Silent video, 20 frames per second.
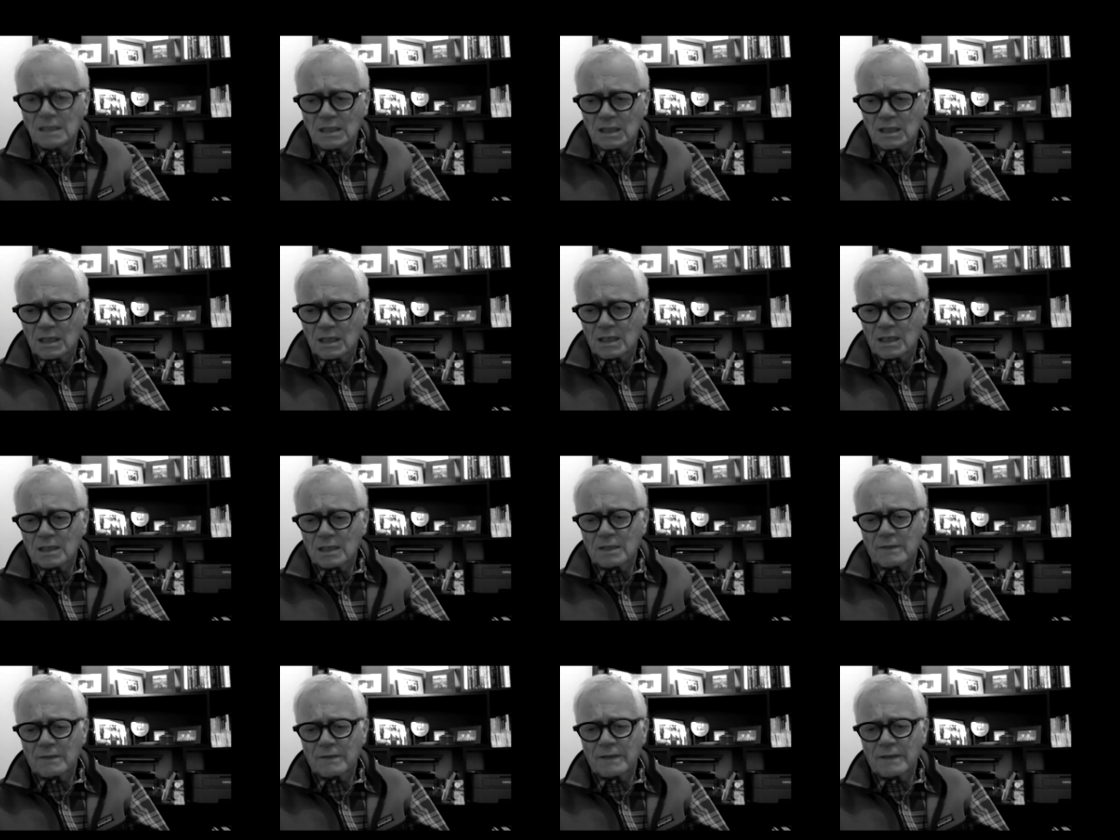
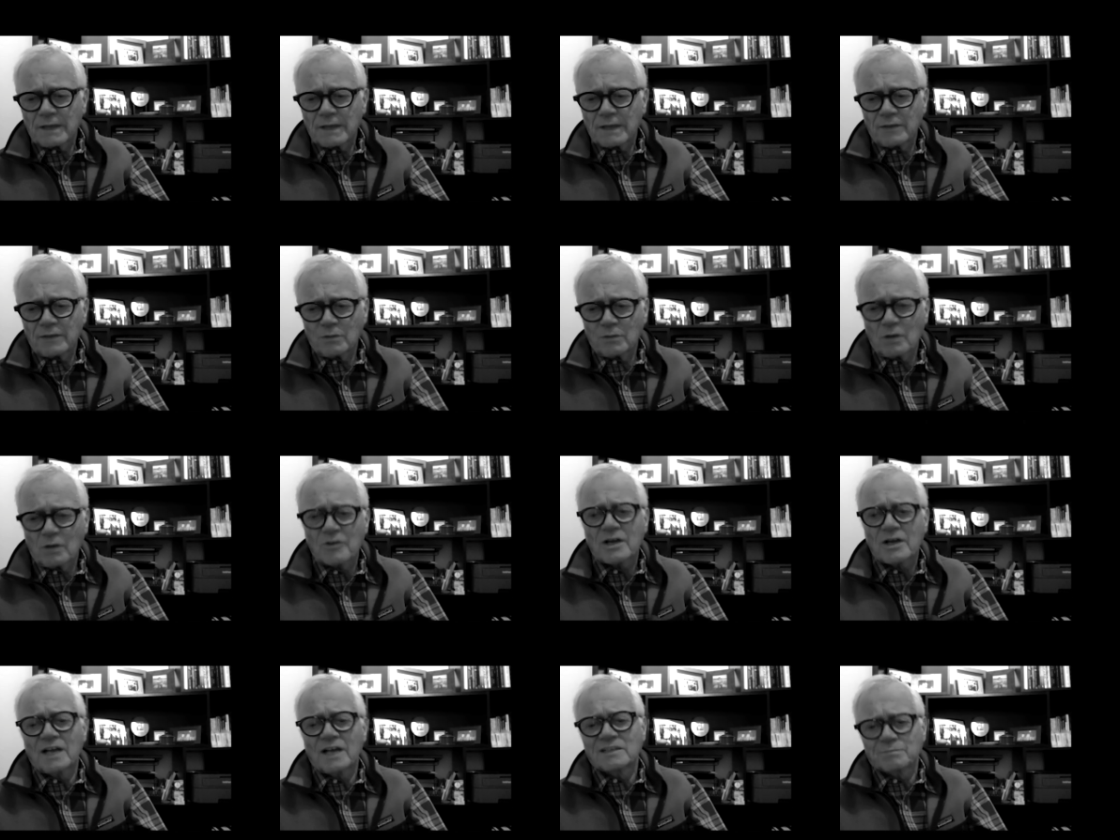Uh, and I do
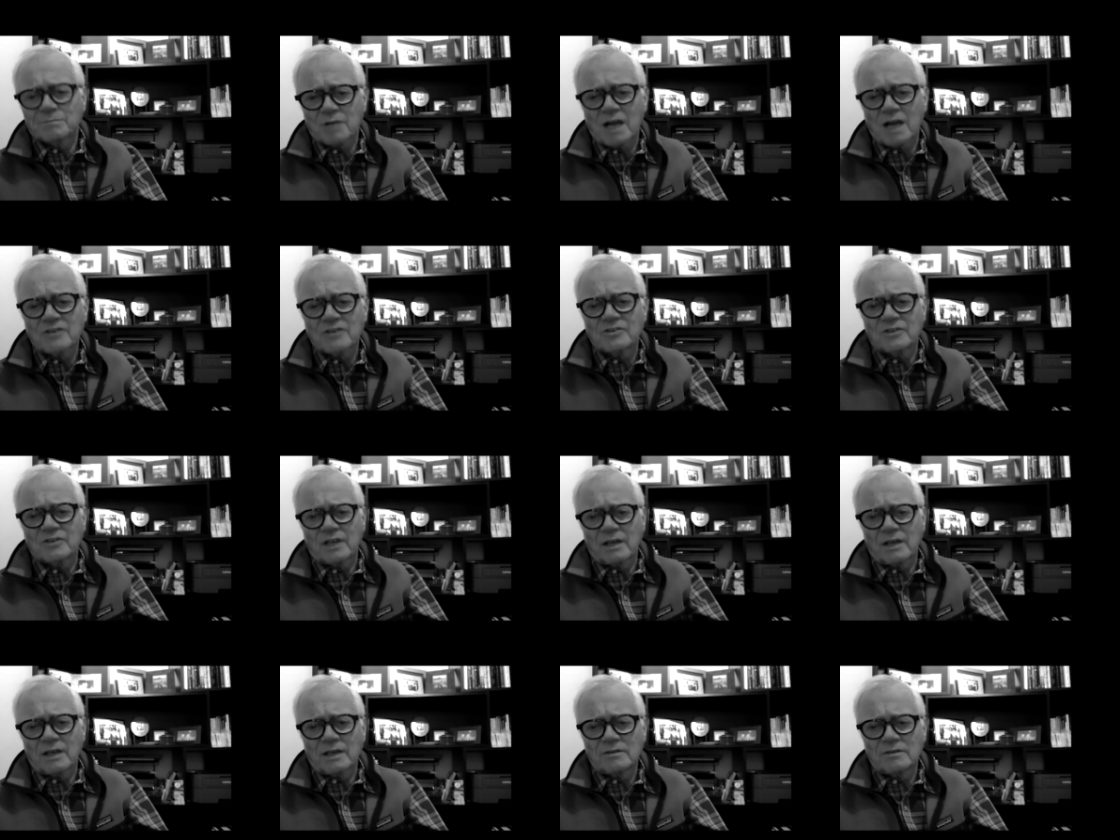other kinds of processing.